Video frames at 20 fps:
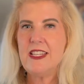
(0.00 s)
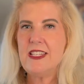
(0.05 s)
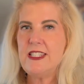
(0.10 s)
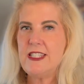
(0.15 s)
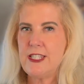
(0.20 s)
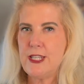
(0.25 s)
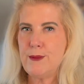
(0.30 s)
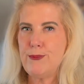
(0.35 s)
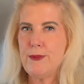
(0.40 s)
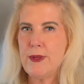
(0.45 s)

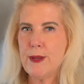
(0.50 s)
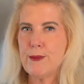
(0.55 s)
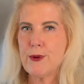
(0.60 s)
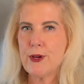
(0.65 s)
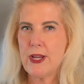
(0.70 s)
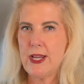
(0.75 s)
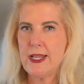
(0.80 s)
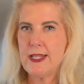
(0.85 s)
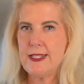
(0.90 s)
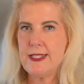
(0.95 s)
Tip
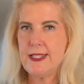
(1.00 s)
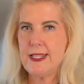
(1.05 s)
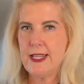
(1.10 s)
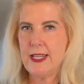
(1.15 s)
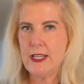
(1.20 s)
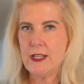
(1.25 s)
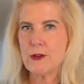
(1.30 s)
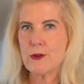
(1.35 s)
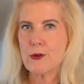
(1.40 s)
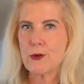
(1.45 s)
number
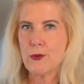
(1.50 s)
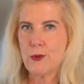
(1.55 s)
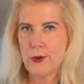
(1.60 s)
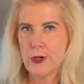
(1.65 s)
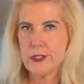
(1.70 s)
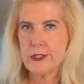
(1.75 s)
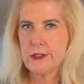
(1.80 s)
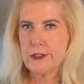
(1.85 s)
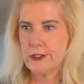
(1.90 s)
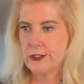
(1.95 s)
18 or
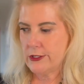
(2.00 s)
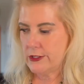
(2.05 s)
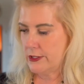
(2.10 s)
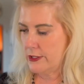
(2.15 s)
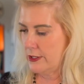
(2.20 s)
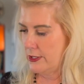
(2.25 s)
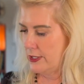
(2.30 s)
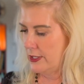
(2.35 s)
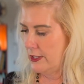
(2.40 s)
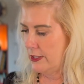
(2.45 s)

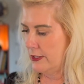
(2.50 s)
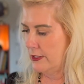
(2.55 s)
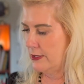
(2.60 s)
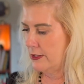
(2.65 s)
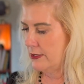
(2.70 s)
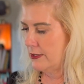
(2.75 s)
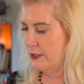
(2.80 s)
question is,